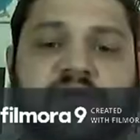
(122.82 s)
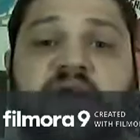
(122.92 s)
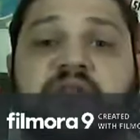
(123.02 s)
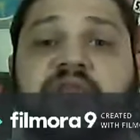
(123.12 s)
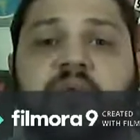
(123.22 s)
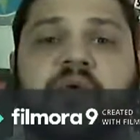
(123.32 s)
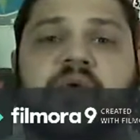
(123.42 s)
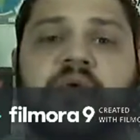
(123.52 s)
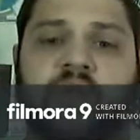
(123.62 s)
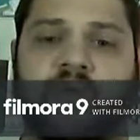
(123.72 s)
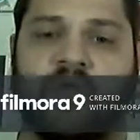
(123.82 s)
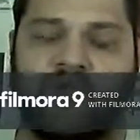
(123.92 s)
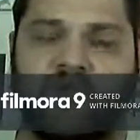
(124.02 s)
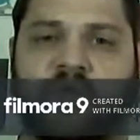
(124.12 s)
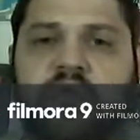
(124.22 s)
decide if they want to
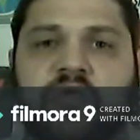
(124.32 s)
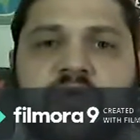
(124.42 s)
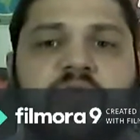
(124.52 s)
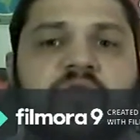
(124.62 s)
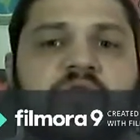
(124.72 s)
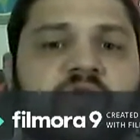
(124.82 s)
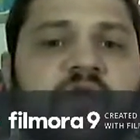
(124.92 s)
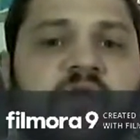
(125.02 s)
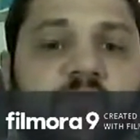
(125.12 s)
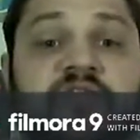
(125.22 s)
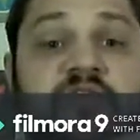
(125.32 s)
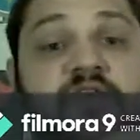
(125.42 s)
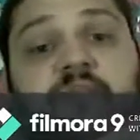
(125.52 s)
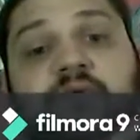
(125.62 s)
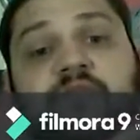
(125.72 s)
renew you for another
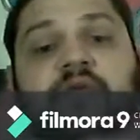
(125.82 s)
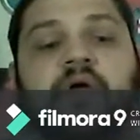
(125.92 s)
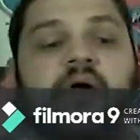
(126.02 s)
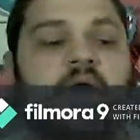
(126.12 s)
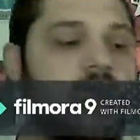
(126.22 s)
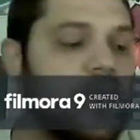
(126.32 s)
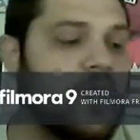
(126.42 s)
6 months or not.